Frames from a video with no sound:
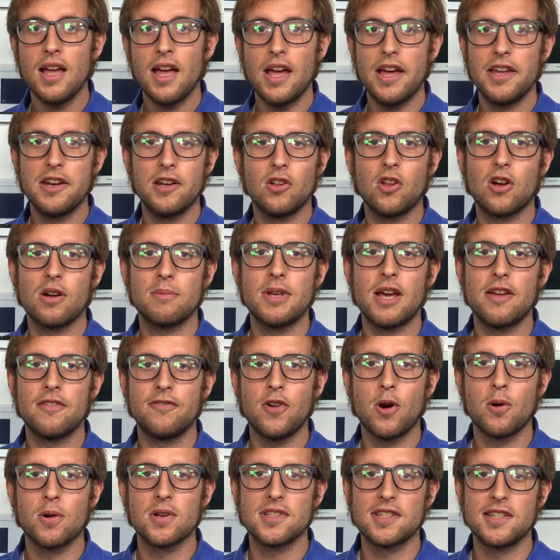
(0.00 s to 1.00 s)
And
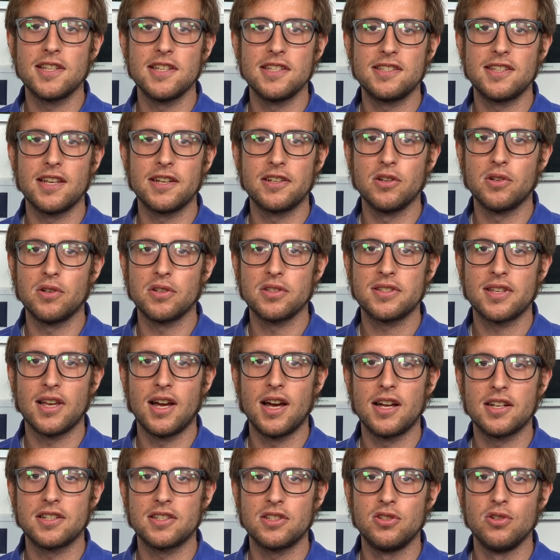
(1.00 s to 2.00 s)
AlarmNet forwards these signals
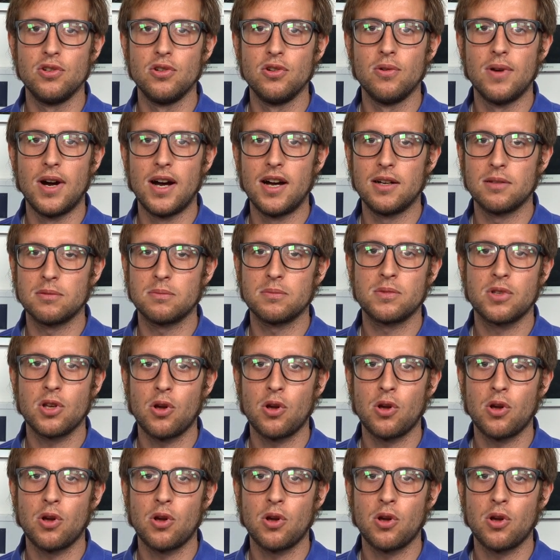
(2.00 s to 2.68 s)
uh, to uh,